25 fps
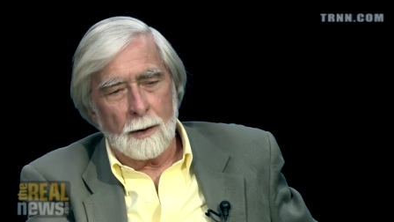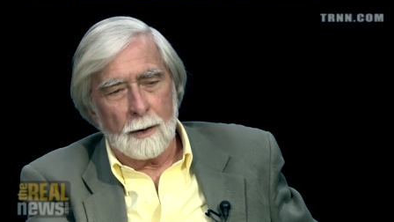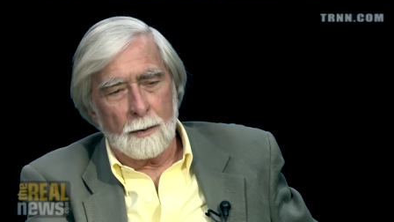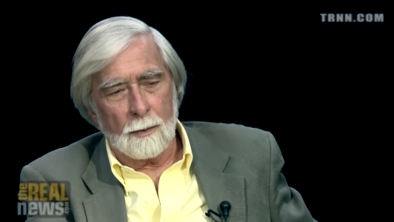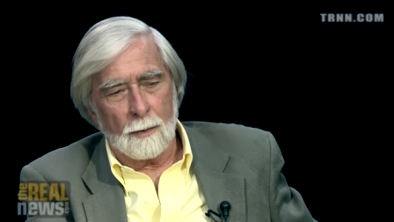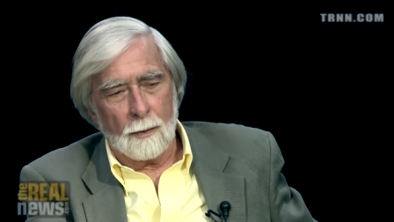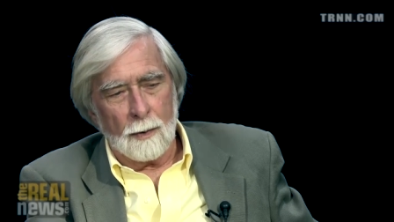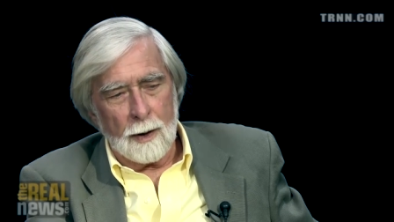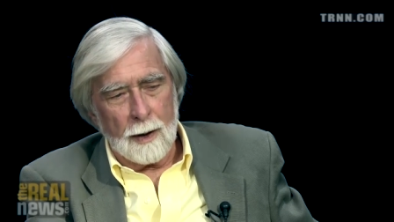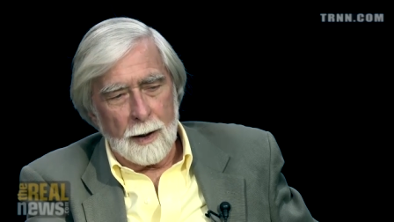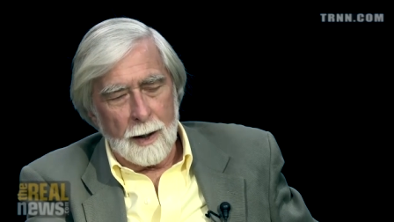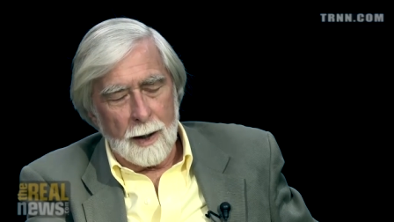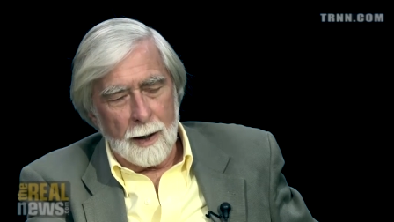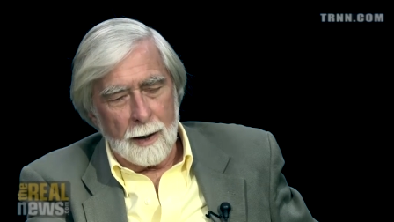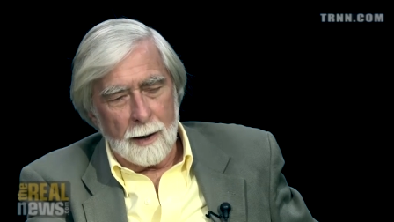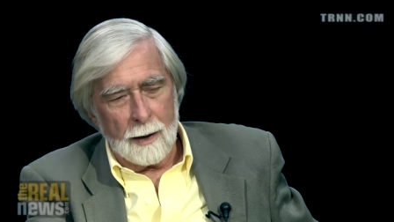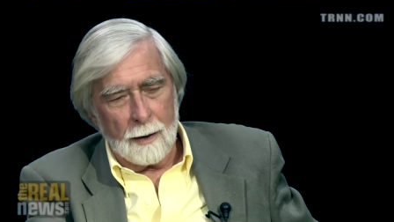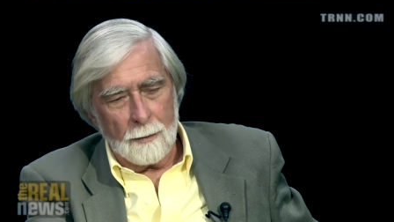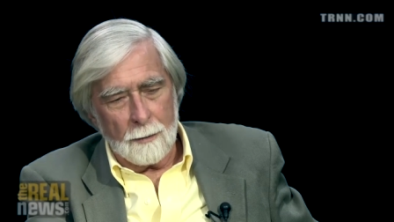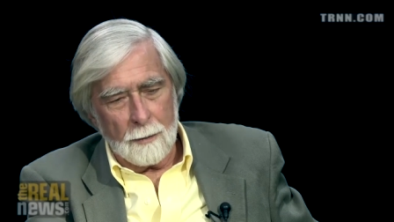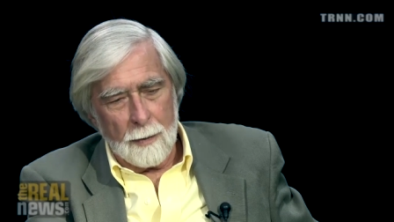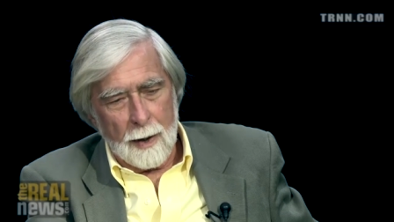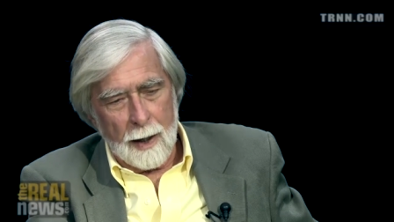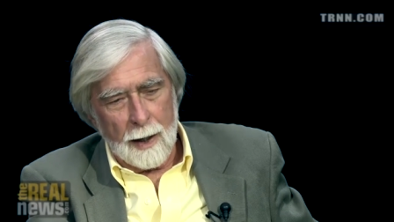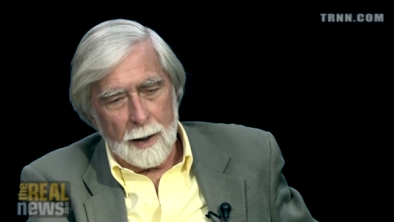we had a
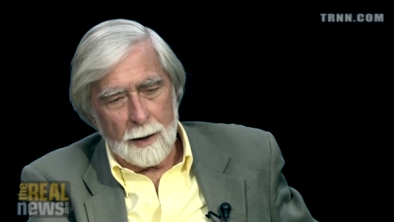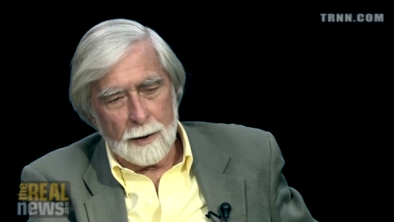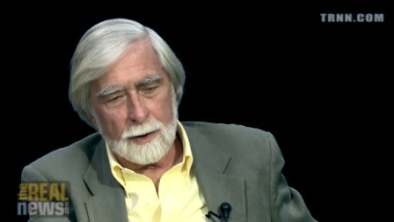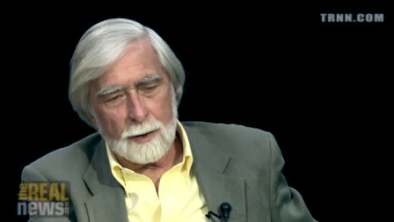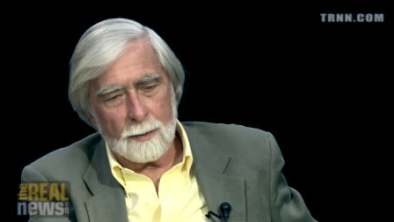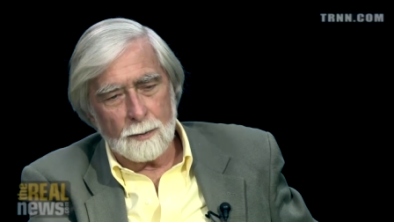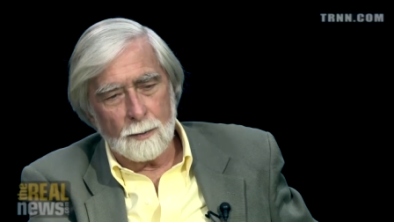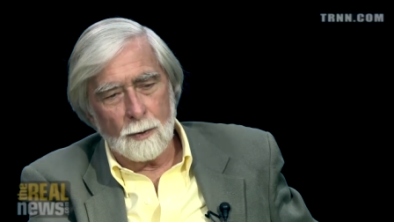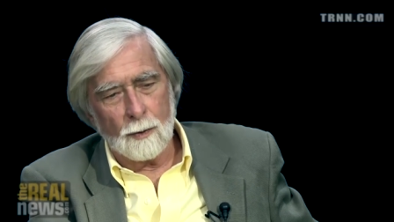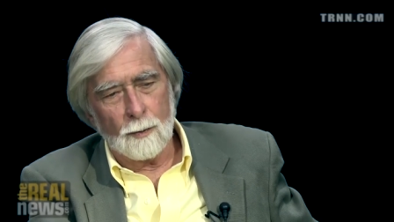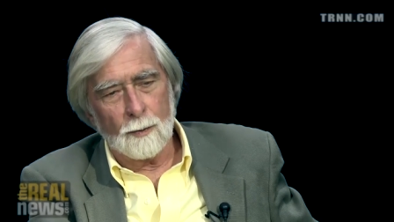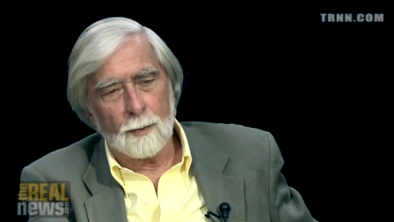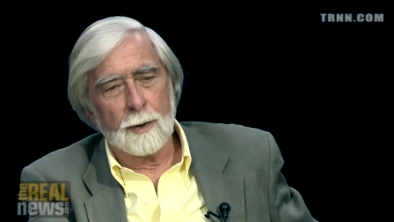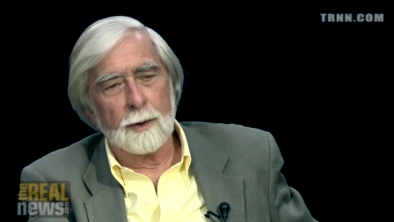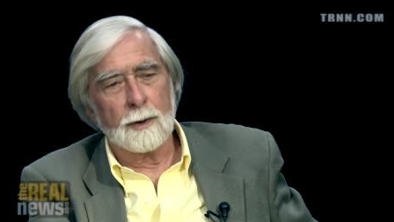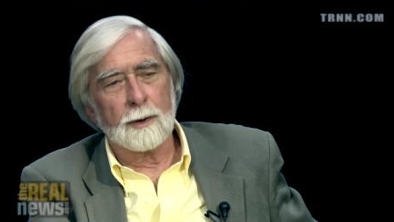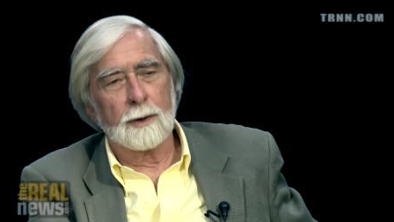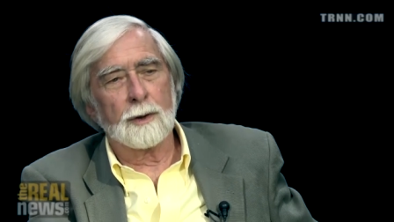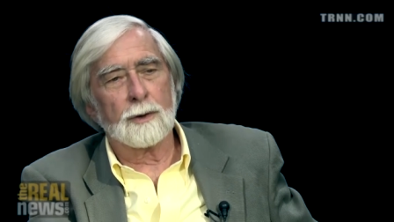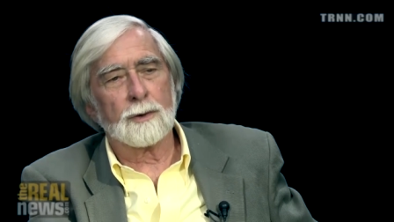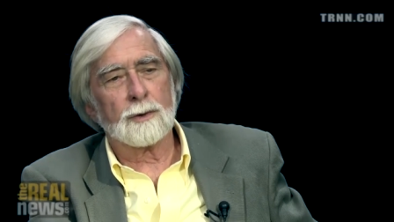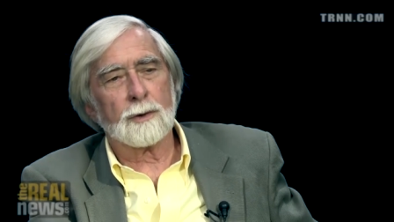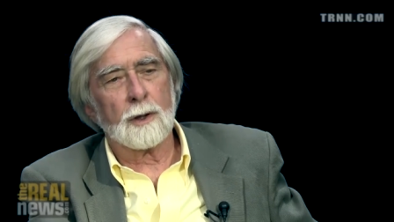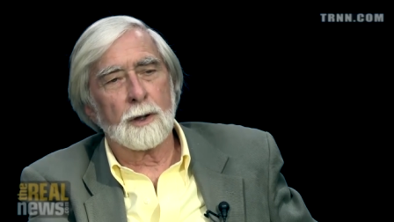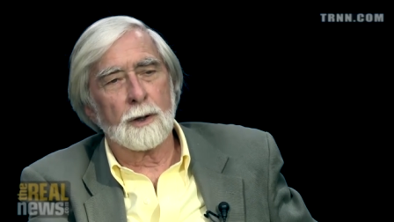mass movement in
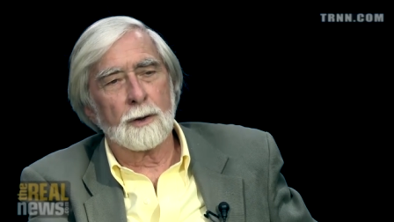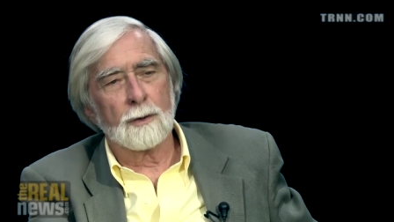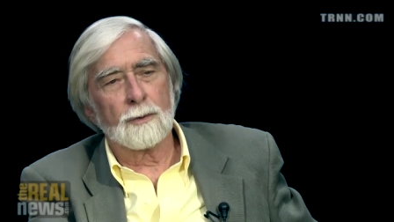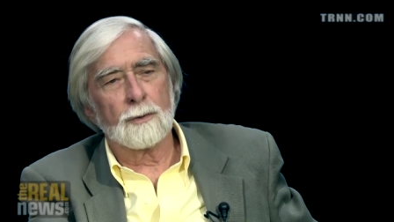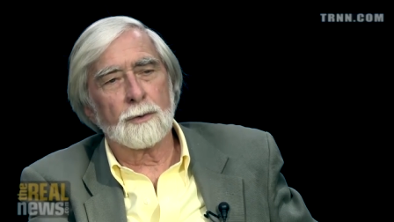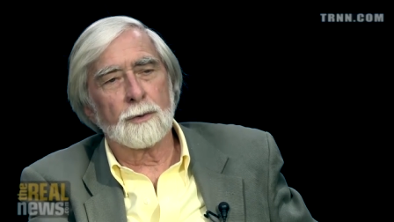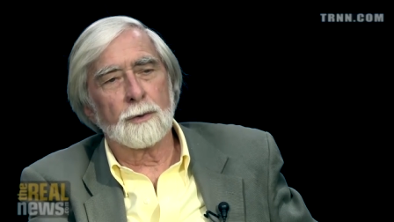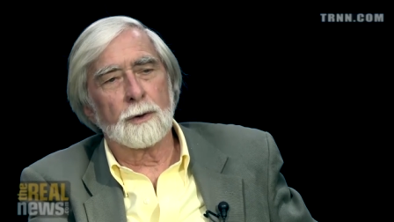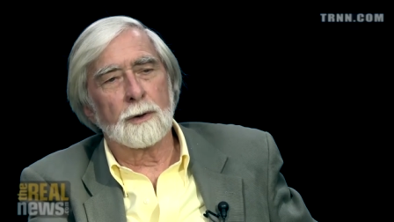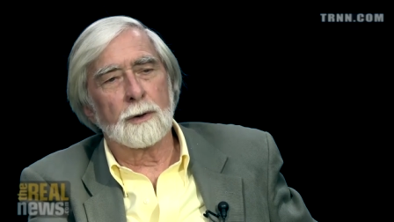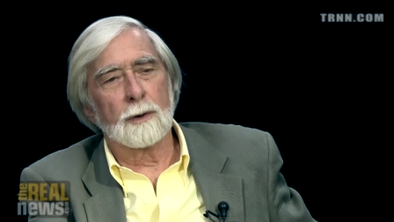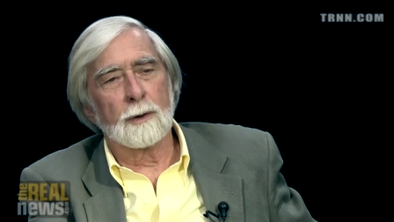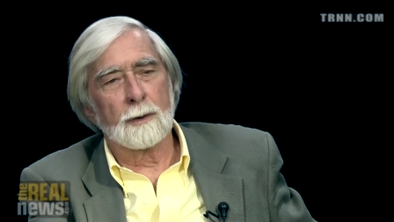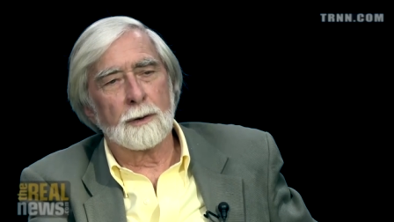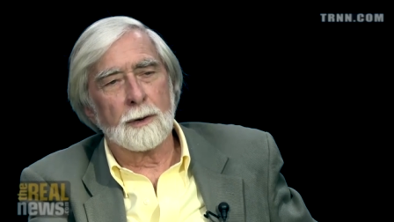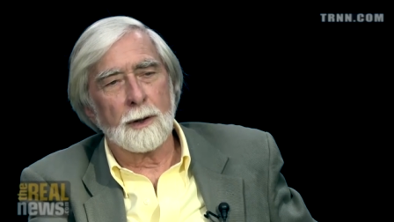this country